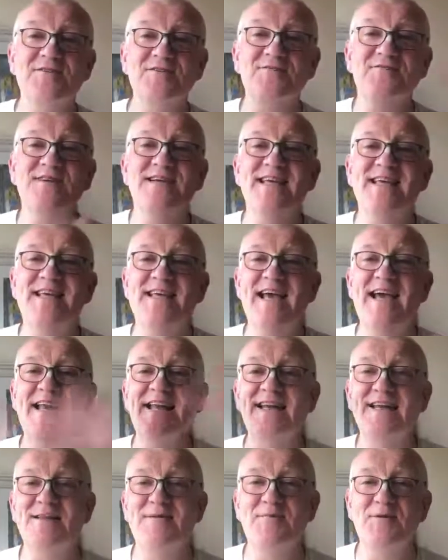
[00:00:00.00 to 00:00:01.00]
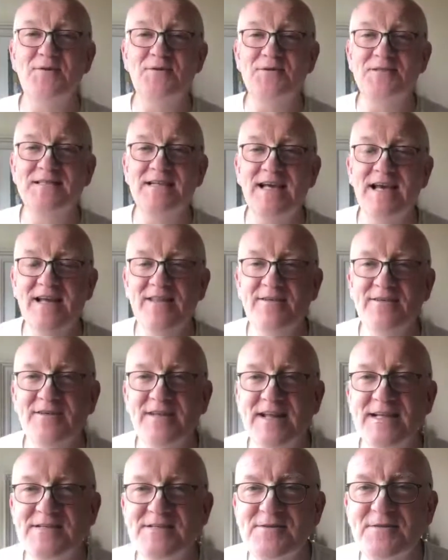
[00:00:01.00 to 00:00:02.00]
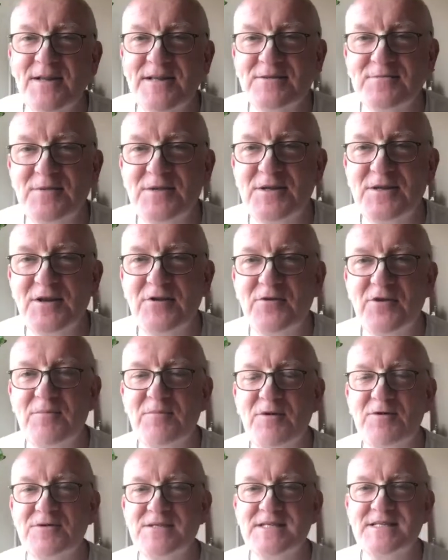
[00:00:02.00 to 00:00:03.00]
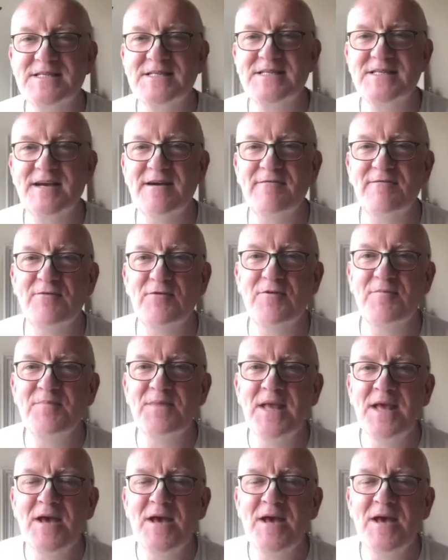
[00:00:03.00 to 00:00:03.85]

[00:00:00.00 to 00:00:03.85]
Just forgetting them all together. That's what the yoga process is there for.